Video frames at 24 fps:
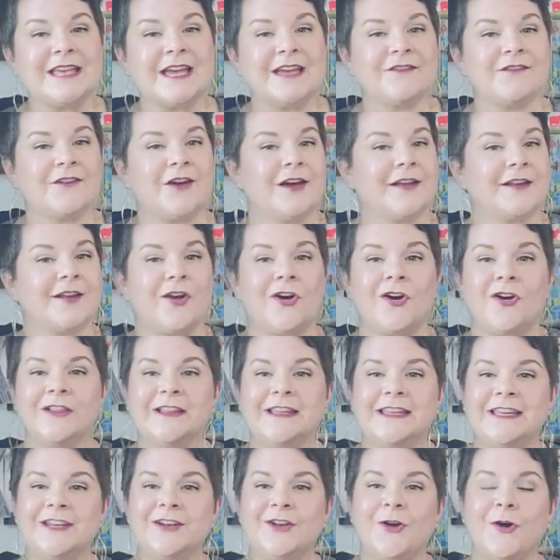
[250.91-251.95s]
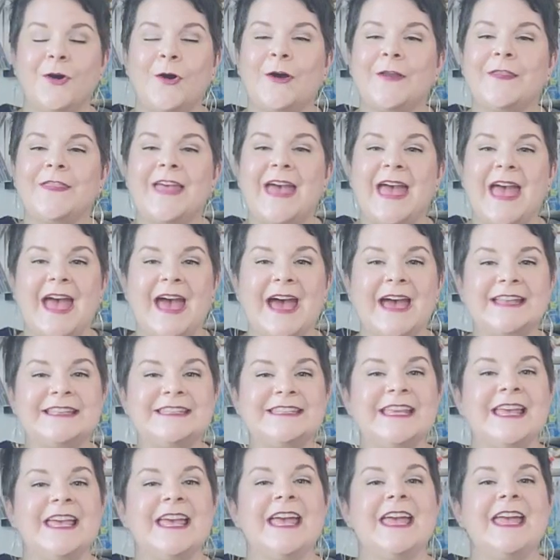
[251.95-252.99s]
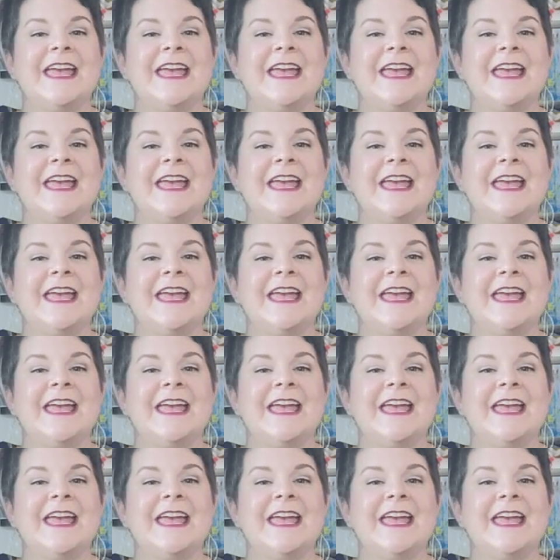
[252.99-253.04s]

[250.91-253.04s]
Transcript: I've gone all in on the hat.